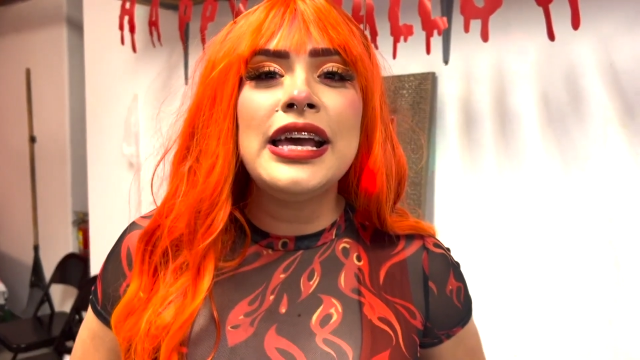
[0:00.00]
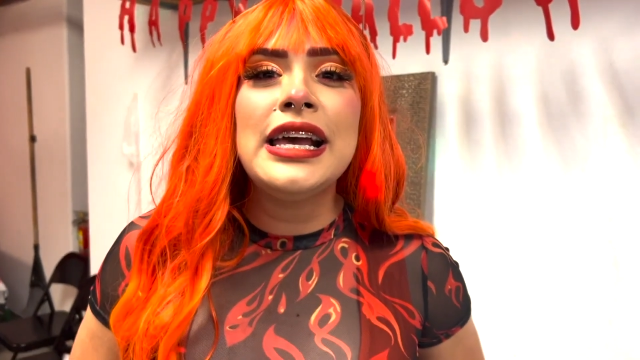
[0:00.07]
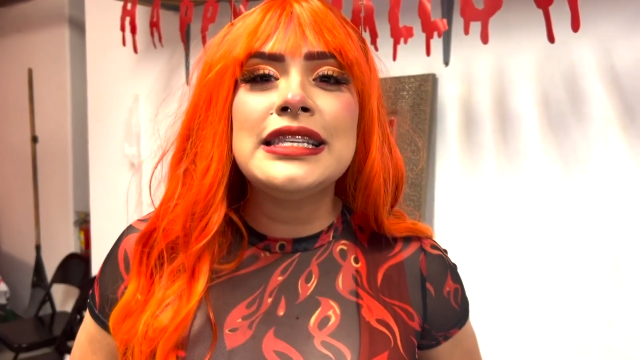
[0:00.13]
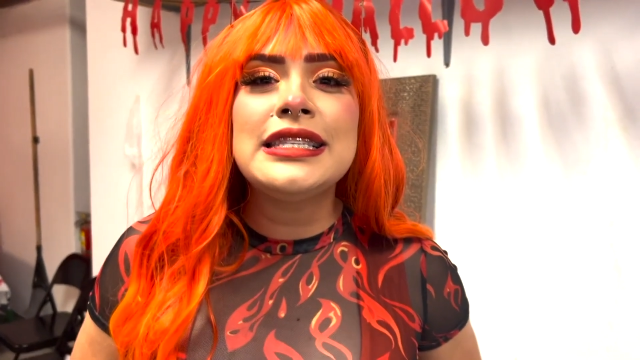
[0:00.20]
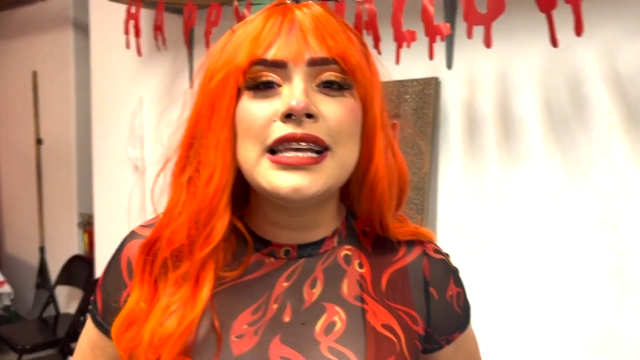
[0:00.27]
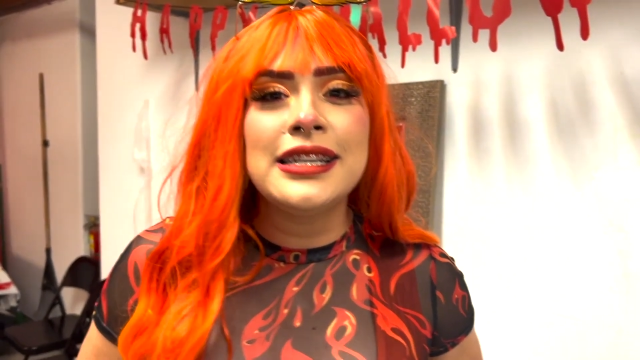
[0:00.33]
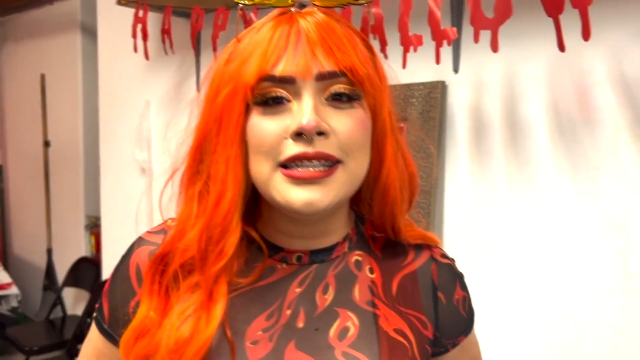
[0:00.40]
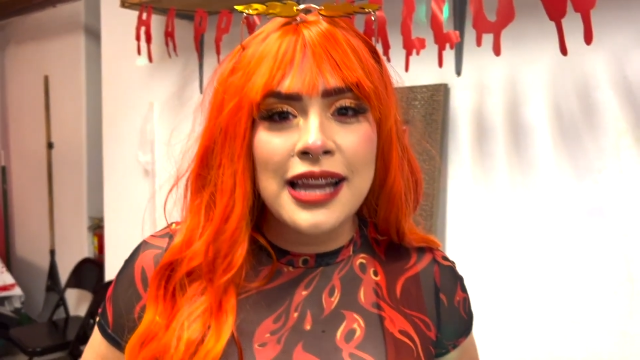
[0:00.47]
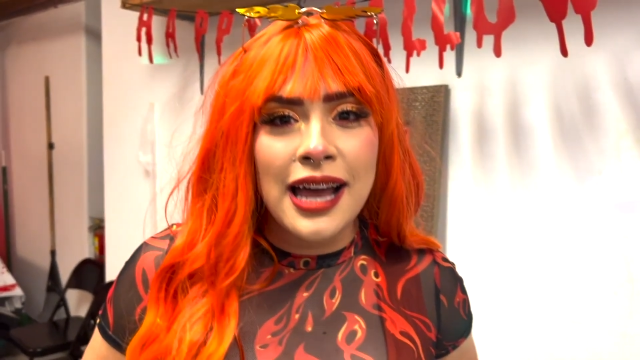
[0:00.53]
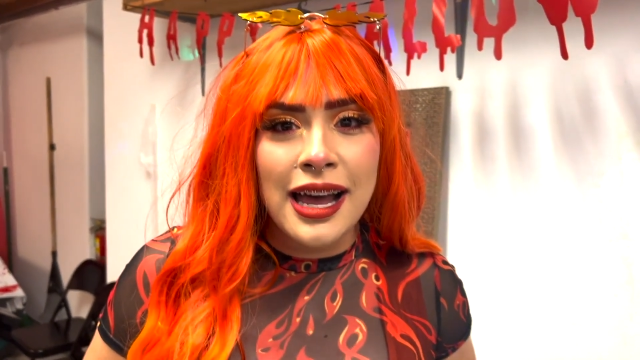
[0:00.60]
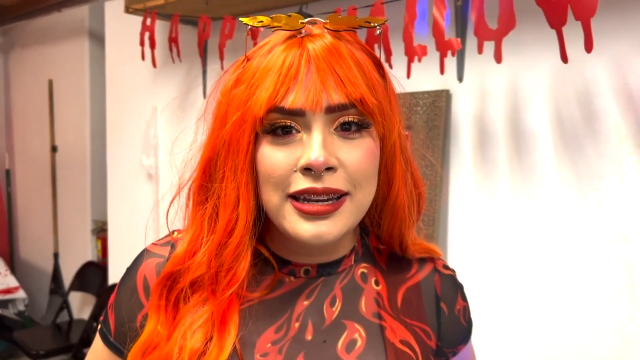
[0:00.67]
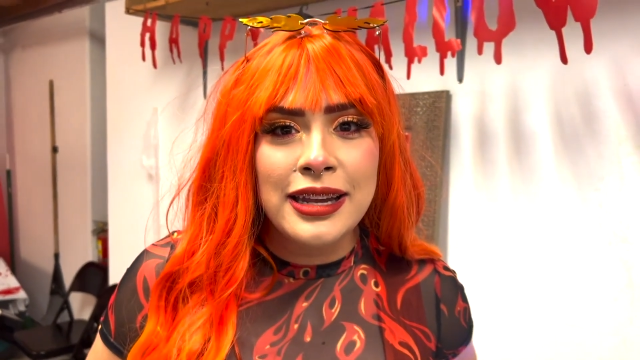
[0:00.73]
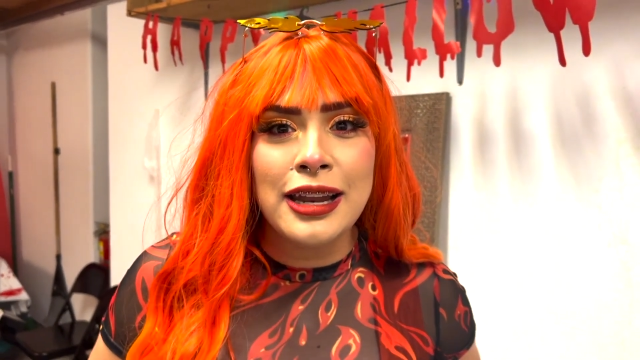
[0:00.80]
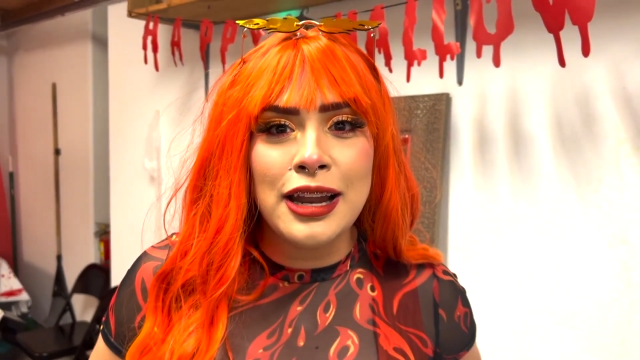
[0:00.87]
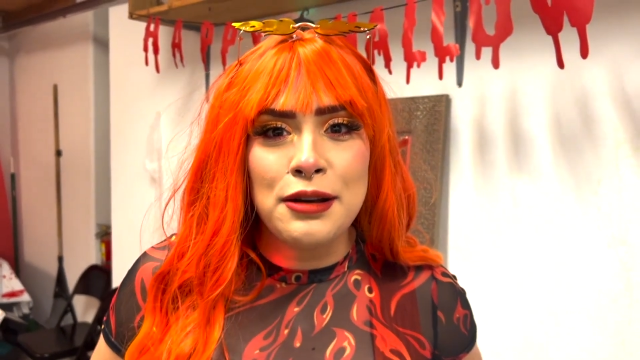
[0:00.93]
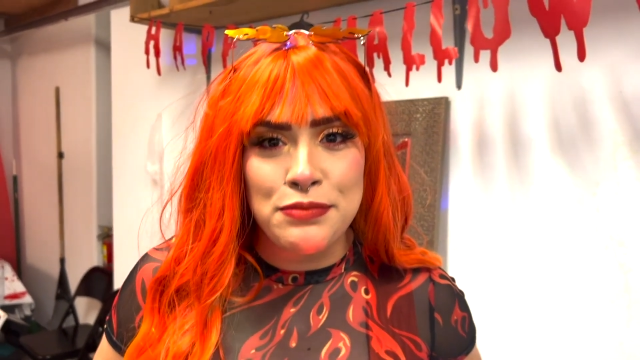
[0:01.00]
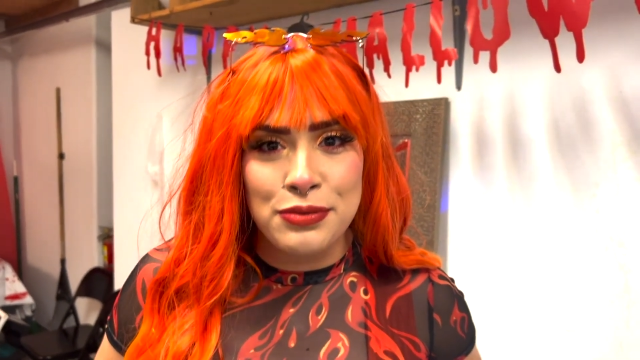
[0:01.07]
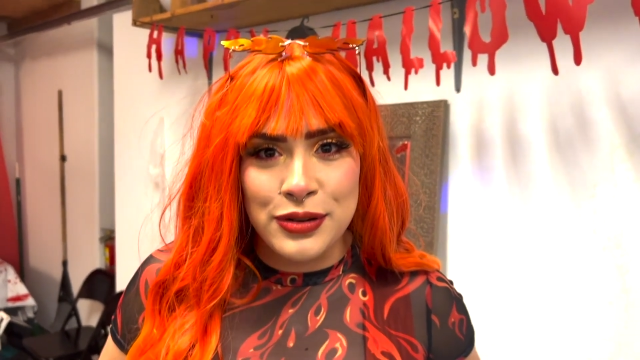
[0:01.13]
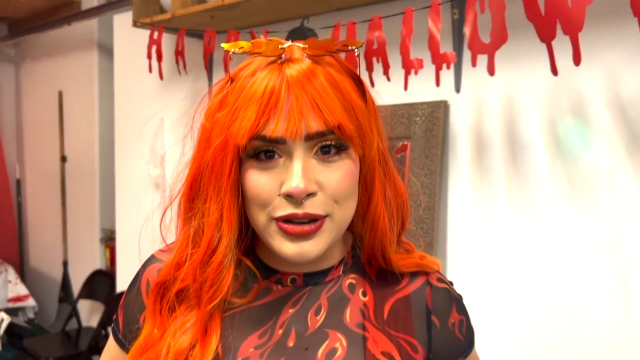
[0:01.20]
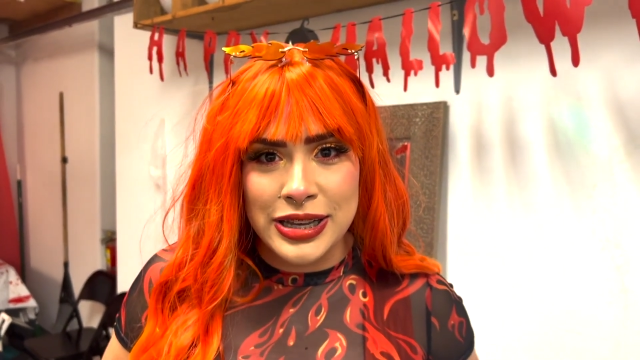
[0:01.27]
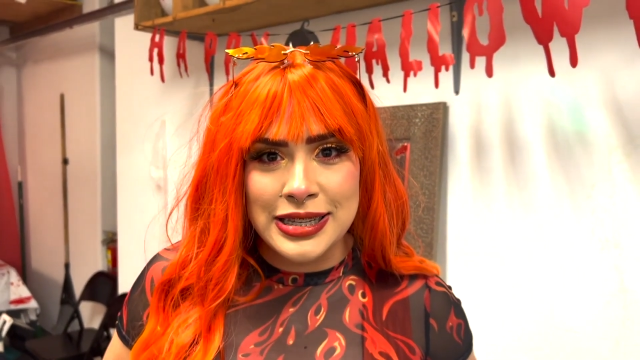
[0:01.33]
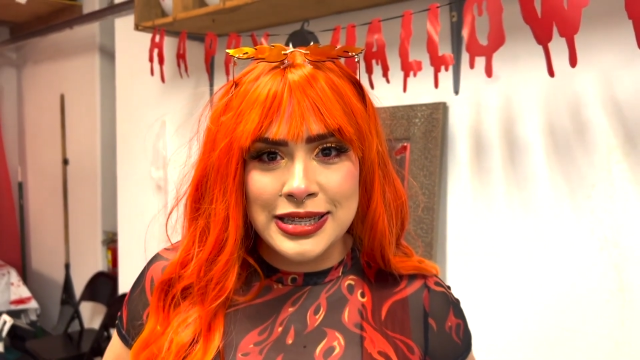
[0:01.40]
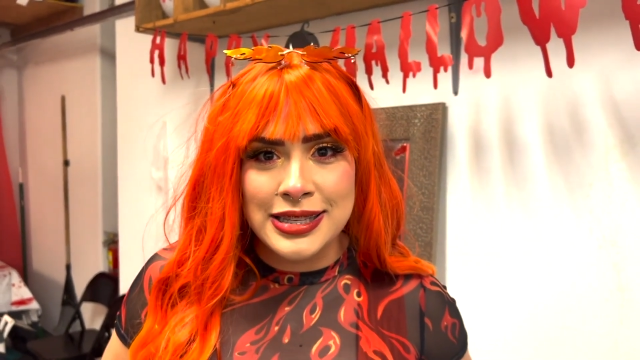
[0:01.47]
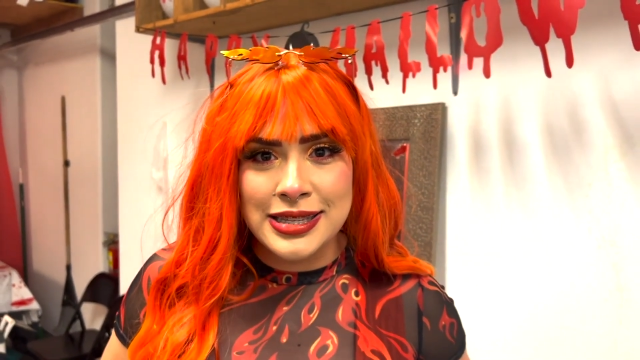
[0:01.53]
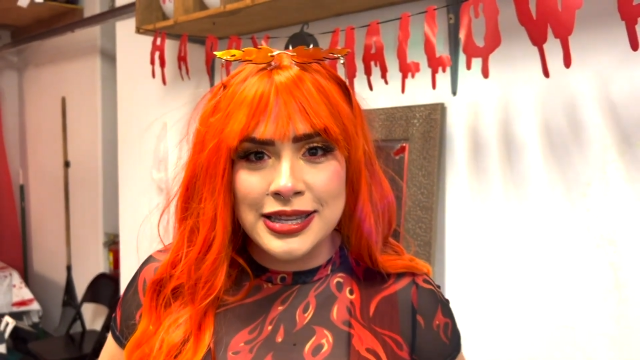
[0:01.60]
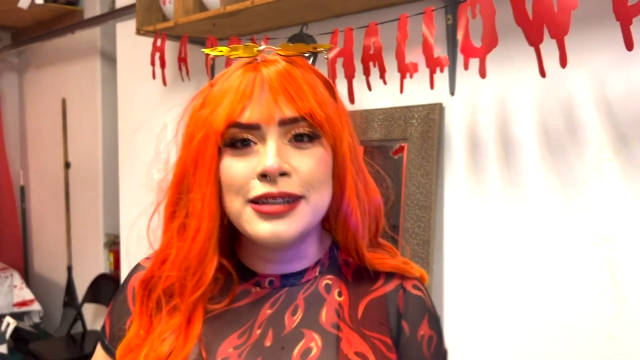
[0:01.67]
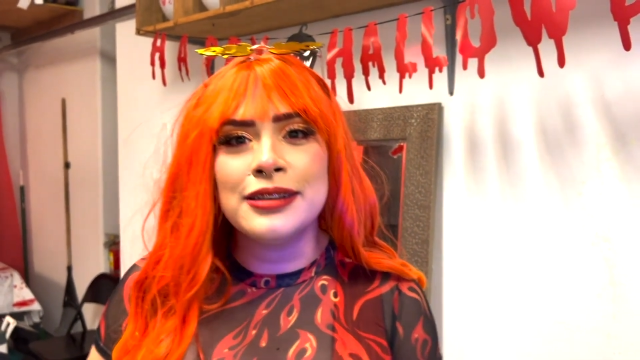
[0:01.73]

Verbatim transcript: is a nun and a priest.